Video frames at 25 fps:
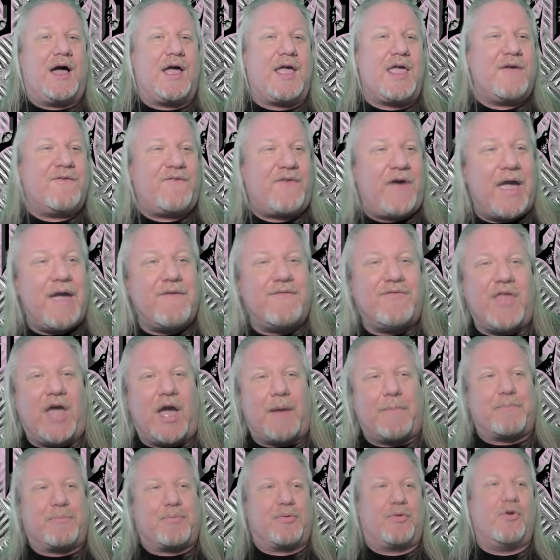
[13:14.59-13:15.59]
If I have
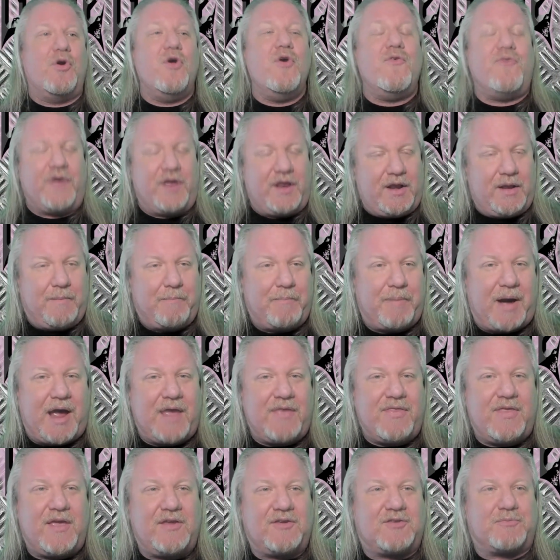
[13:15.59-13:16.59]
not proven
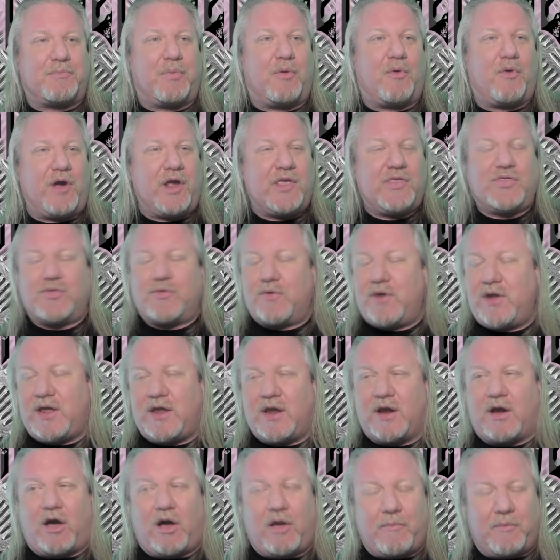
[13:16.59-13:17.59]
by this point,
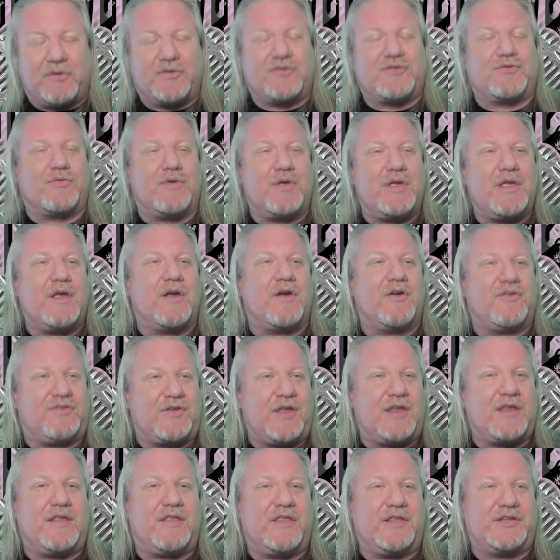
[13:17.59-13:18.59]
almost 3 years
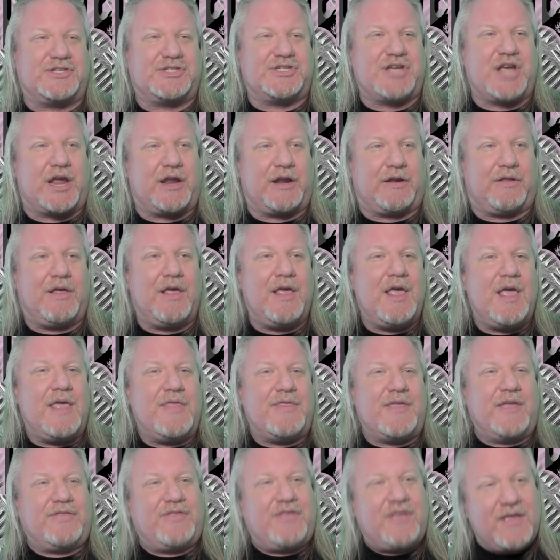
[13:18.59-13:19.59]
into this channel,
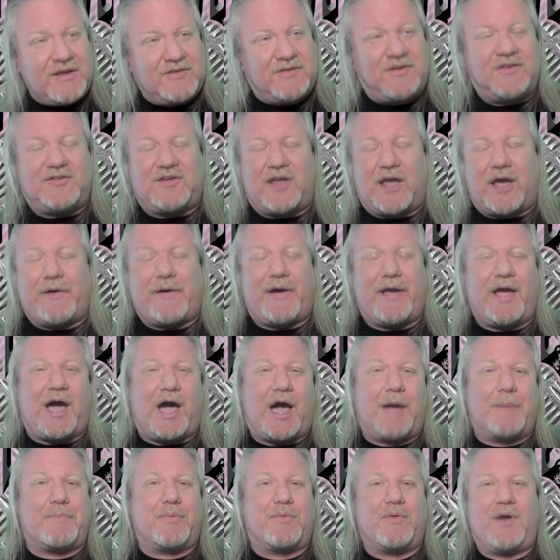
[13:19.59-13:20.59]
that this is how I
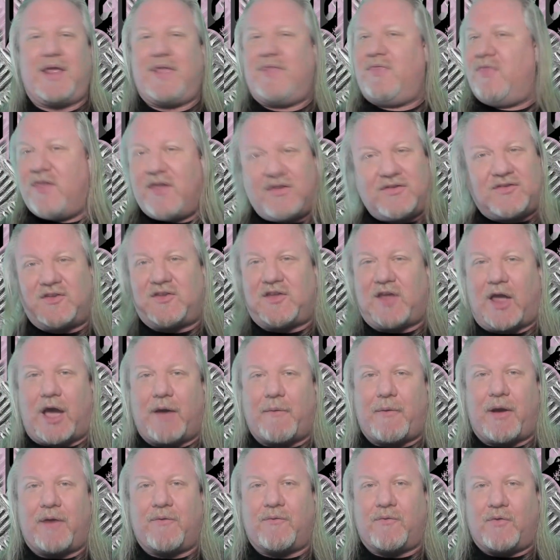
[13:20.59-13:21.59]
operate, and this is
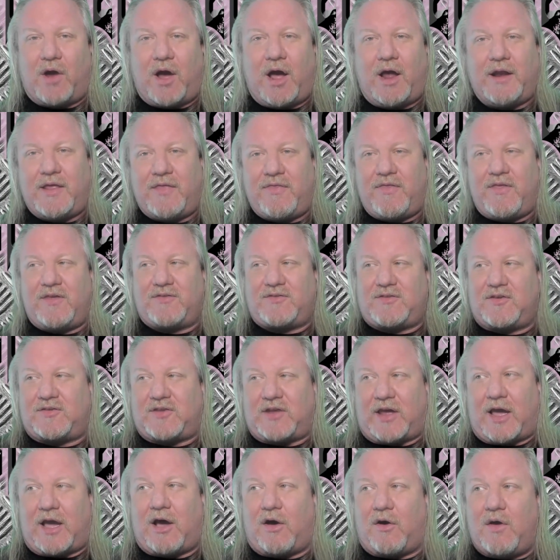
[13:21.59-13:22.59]
how I run, and this
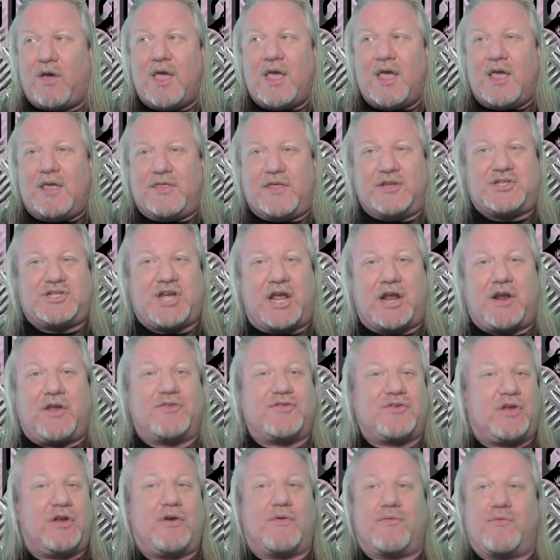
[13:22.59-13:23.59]
is how the
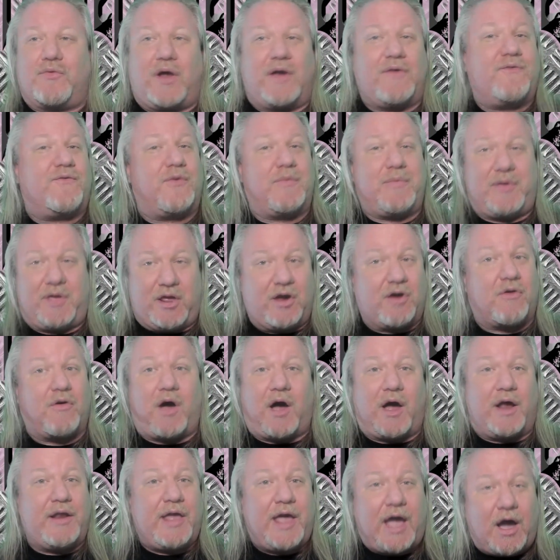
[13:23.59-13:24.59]
channel's going to run from here
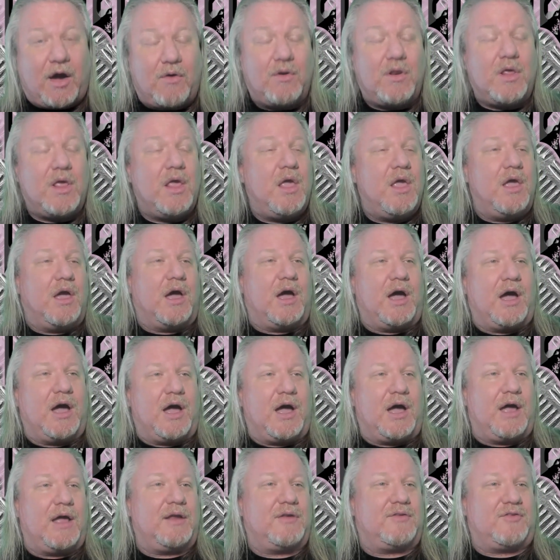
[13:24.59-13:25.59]
on out,
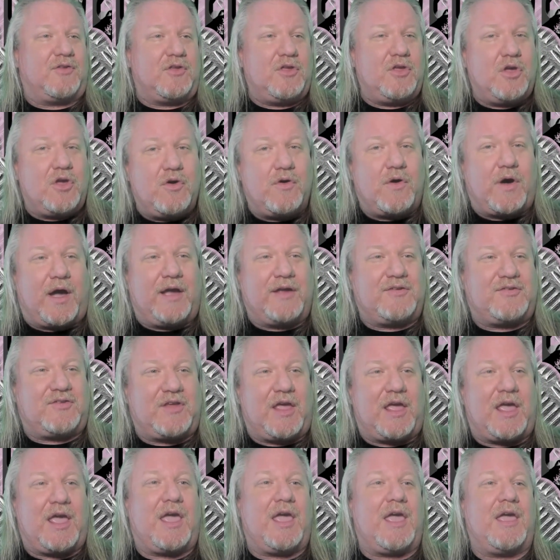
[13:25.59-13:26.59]
to you, I
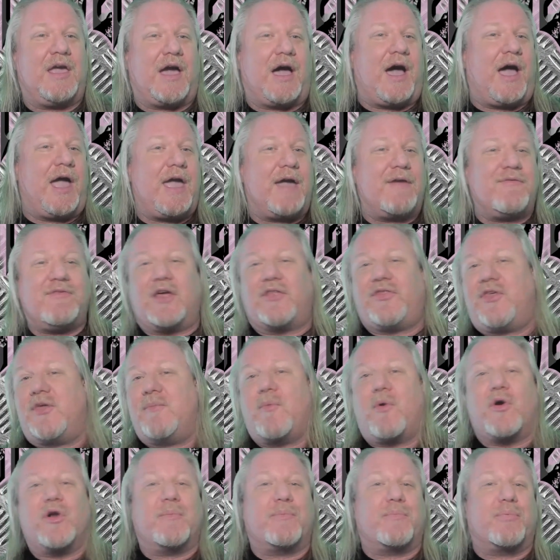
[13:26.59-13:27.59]
say, I have nothing
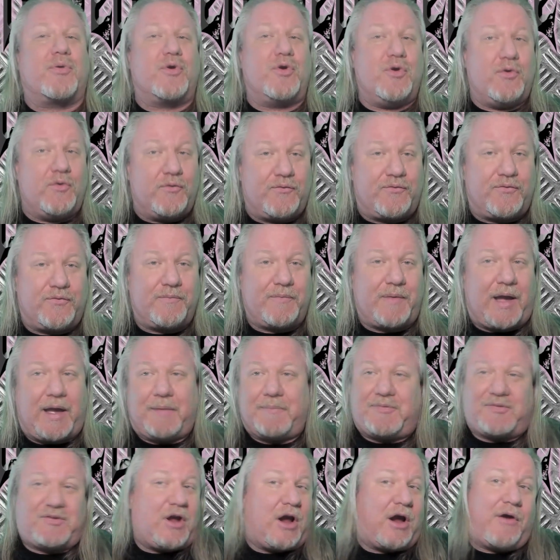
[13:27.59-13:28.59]
more to prove.
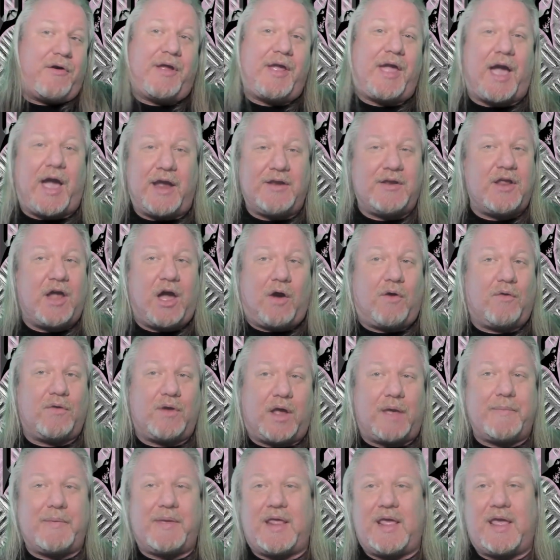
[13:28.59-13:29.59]
I'm sorry, I don't.
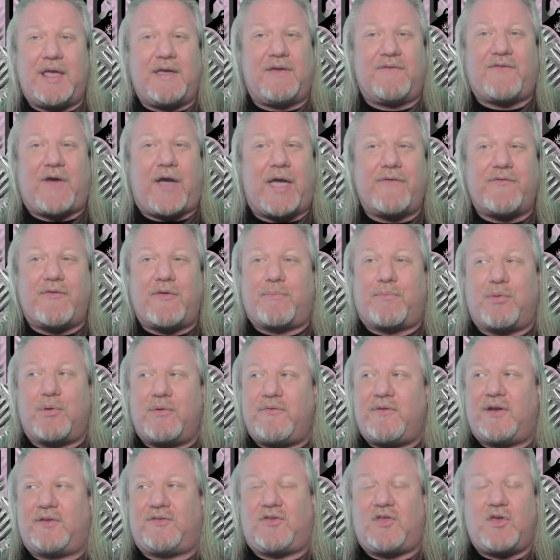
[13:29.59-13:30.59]
I mean, if I haven't
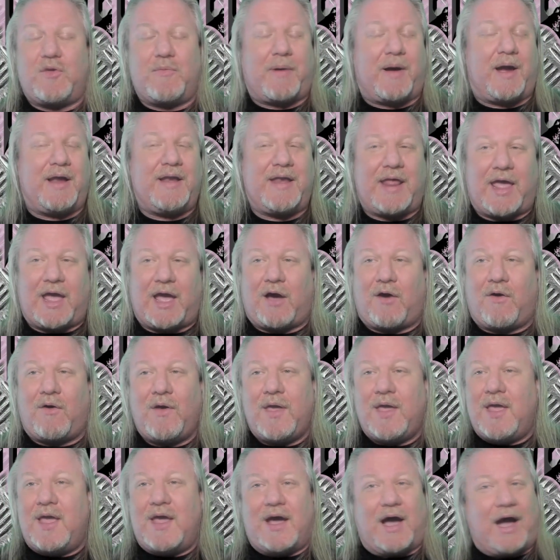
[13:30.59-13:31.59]
proven it to you by now,
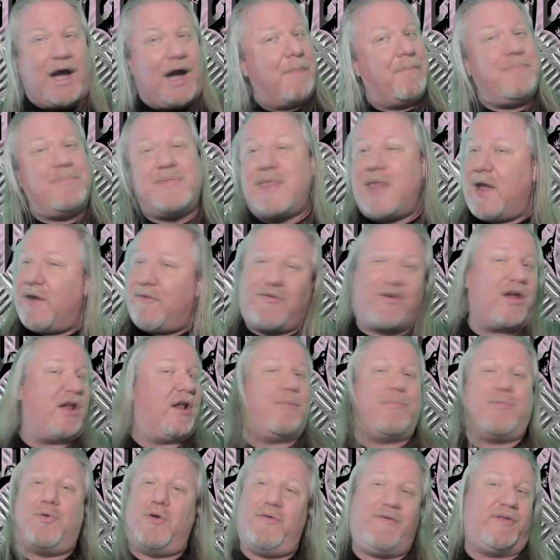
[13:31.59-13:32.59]
I'm never going
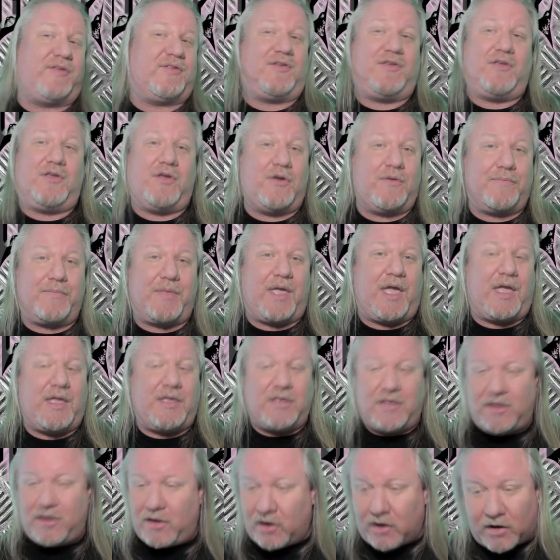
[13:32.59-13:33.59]
to prove it to you.
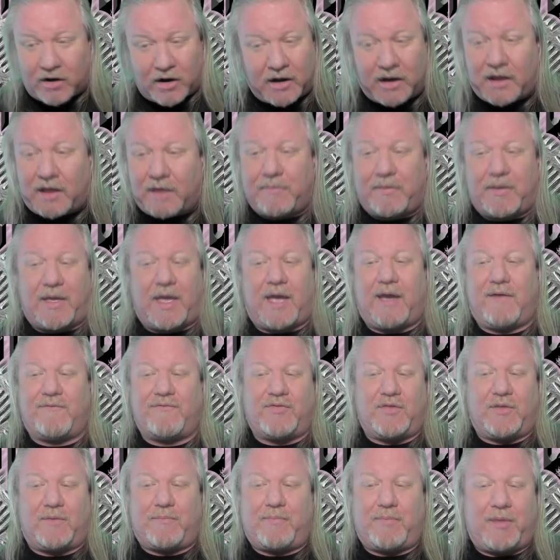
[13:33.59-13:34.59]
And you're going to
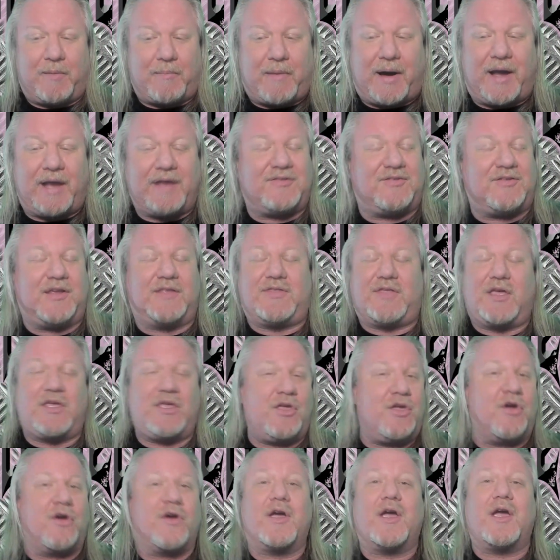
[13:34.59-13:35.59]
have the mindset
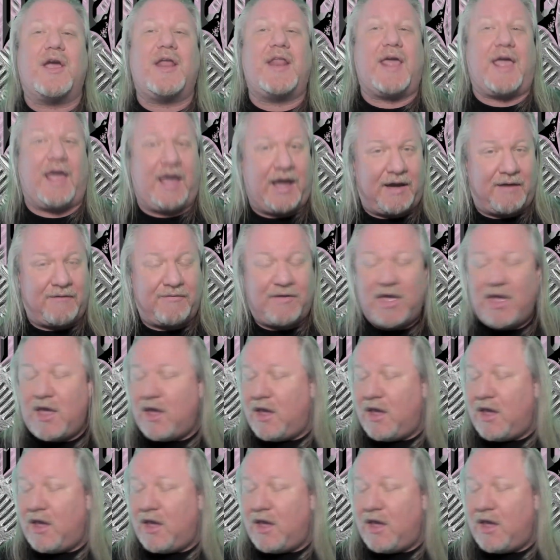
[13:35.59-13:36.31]
that you're going to have.